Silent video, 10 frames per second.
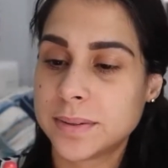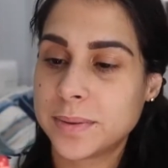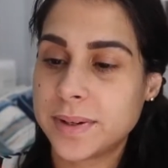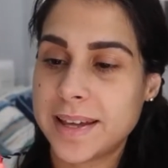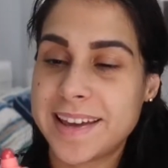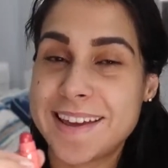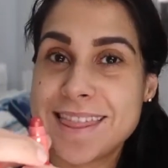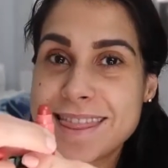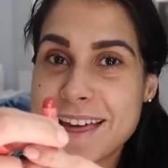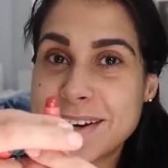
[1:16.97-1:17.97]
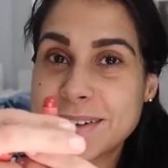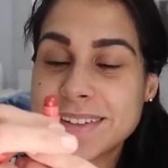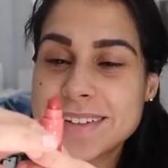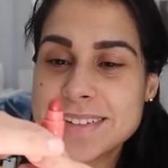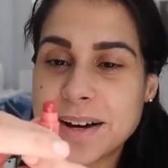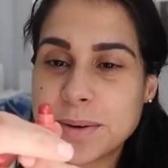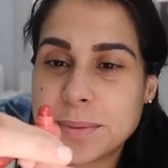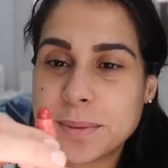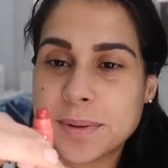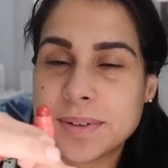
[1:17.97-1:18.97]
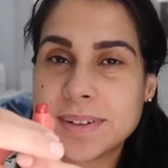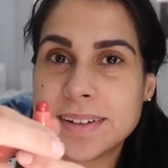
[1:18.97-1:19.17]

Okay, then look at this, how cool.